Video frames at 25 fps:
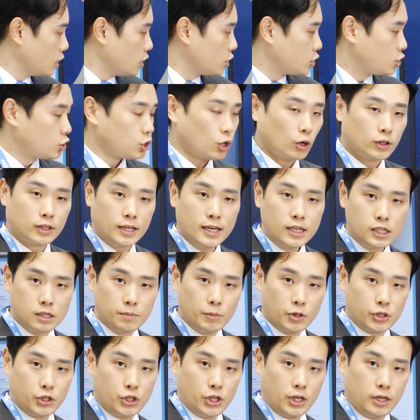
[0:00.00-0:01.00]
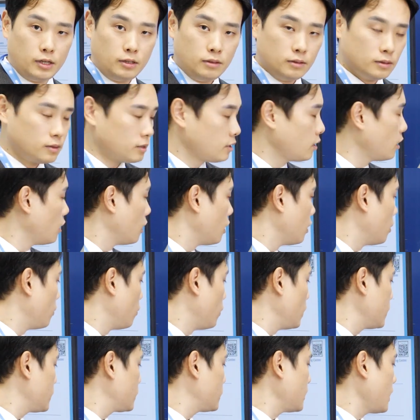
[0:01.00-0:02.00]
So this machine,
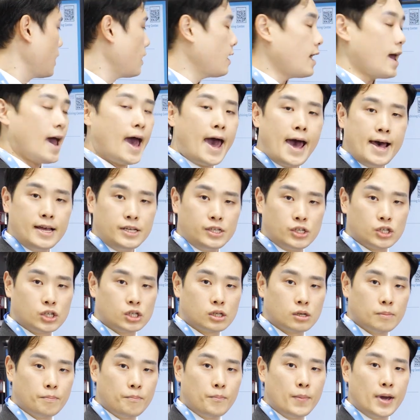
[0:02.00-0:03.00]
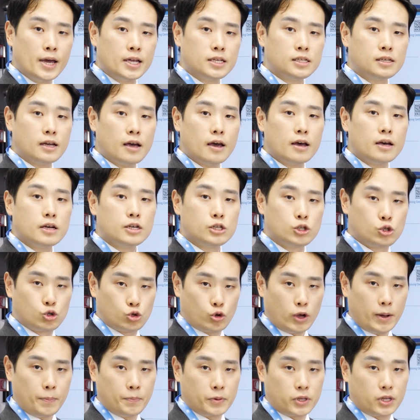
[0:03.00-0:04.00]
we say S means
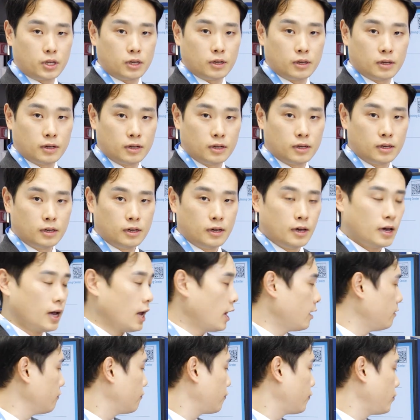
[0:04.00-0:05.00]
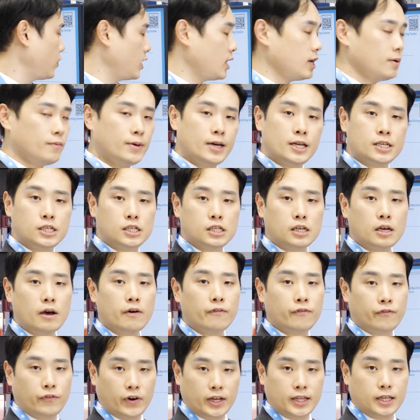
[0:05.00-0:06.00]
swift, and V means
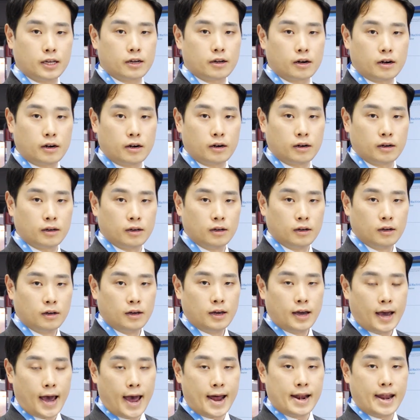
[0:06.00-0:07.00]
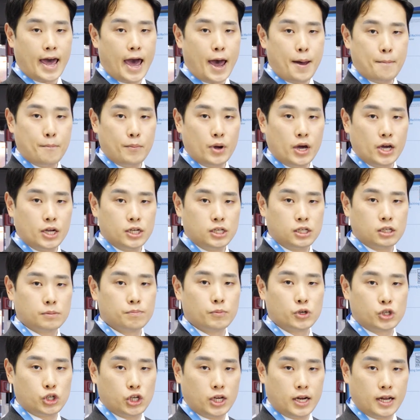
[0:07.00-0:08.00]
vertical, and M means
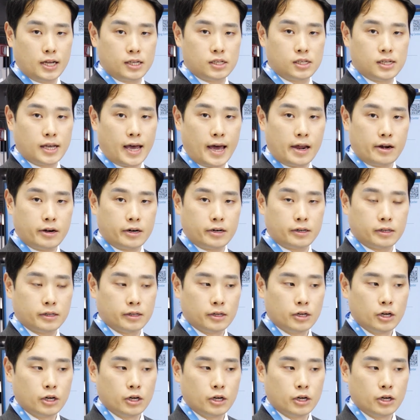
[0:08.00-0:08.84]
machining center.